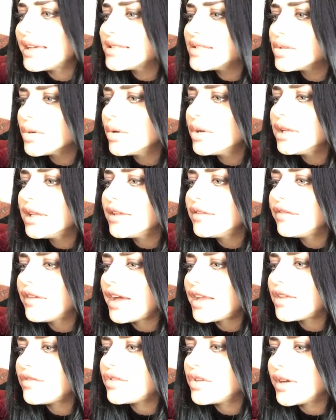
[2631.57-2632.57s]
That's totally
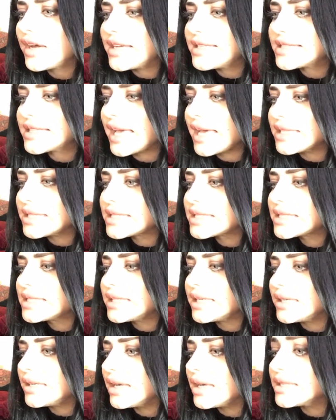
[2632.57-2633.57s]
fine if you guys can't
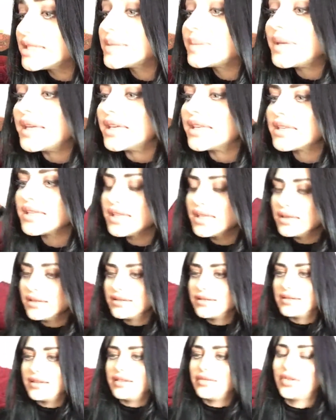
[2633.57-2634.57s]
speak. If
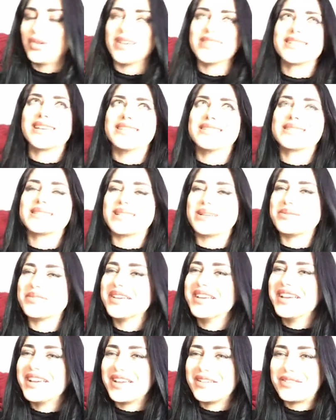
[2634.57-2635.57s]
you guys can't sleep.
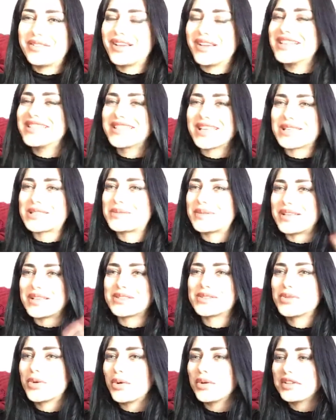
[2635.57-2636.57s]
If you guys can't speak,
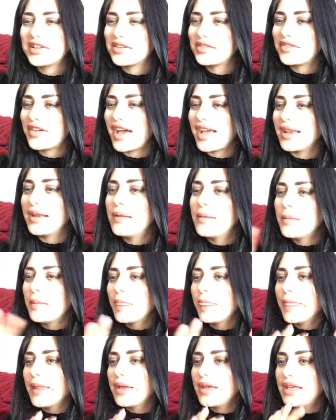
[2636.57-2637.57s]
it's totally fine.
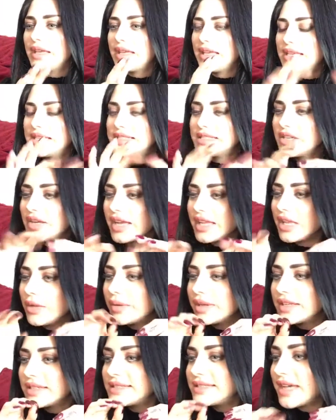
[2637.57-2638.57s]
Is there
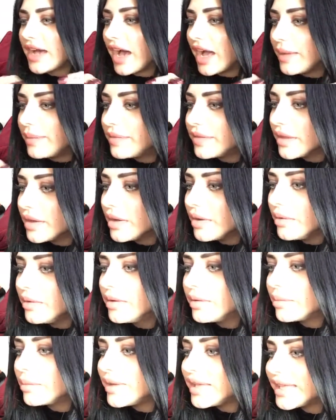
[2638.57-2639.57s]
any way to type though?